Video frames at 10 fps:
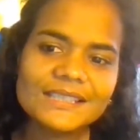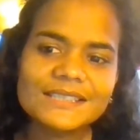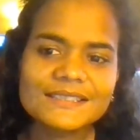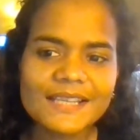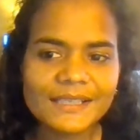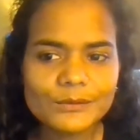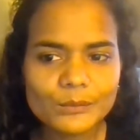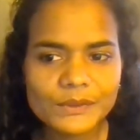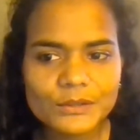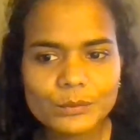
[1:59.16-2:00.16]
Second
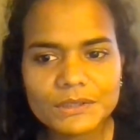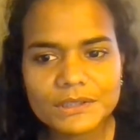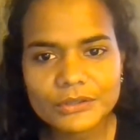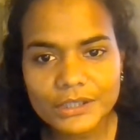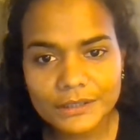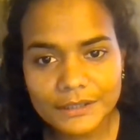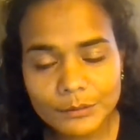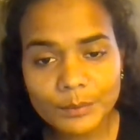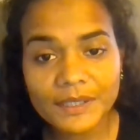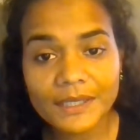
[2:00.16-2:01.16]
week, we'll look a little
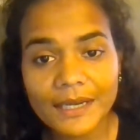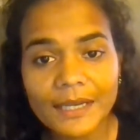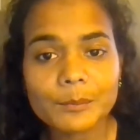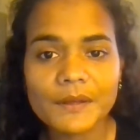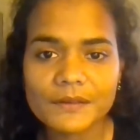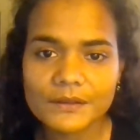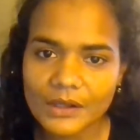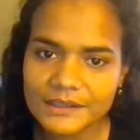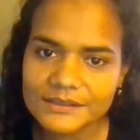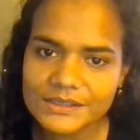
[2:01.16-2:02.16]
bit at
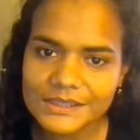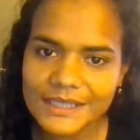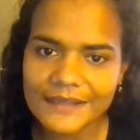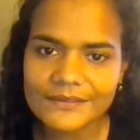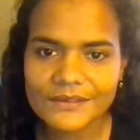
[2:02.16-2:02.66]
methodology and